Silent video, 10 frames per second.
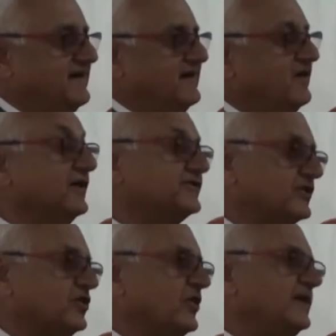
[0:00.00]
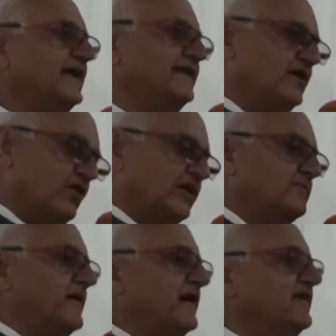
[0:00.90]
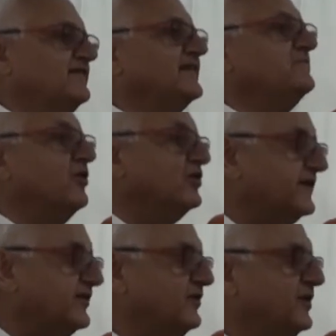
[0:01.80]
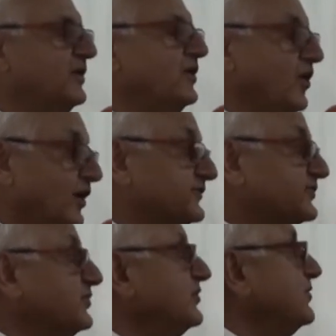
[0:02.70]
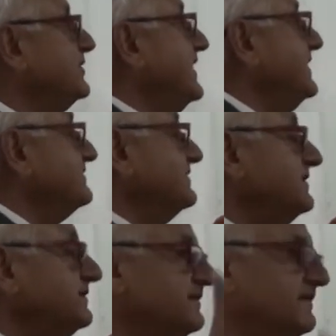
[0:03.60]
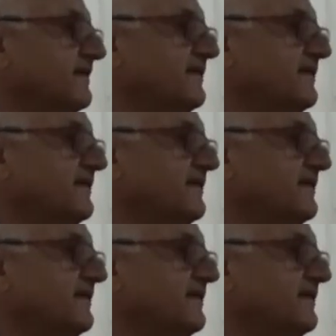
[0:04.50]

uh, also known in local parlance as Bhungdeo, also known as the